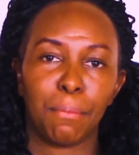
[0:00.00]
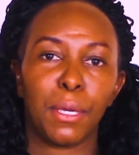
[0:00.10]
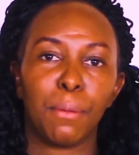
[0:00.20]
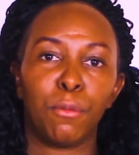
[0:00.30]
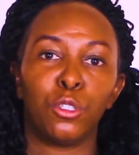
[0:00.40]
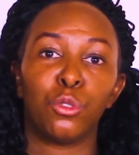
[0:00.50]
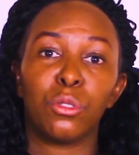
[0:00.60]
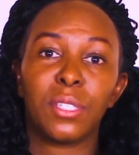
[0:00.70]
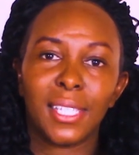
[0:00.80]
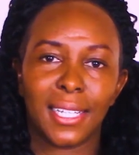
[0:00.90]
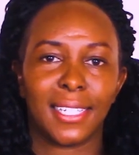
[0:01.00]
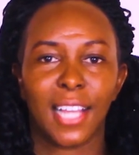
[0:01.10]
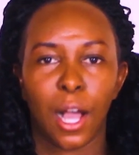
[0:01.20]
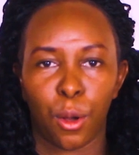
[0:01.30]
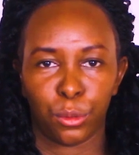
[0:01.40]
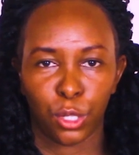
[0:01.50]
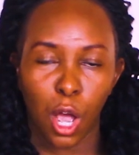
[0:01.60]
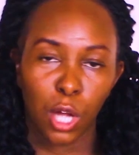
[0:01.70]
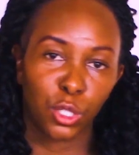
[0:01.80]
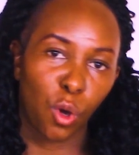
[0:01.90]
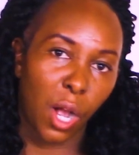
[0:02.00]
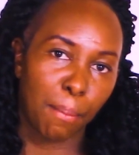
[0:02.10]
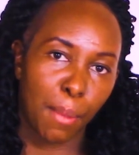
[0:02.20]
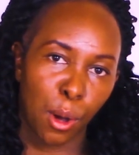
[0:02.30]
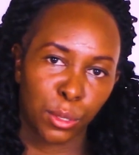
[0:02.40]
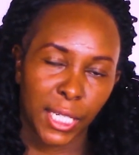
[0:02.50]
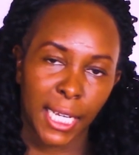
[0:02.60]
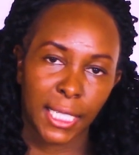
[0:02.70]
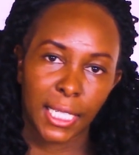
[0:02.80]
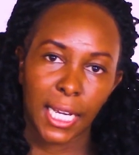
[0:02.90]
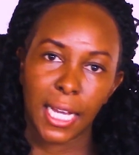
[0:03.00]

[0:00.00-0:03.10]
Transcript: People should sit down, talk about it,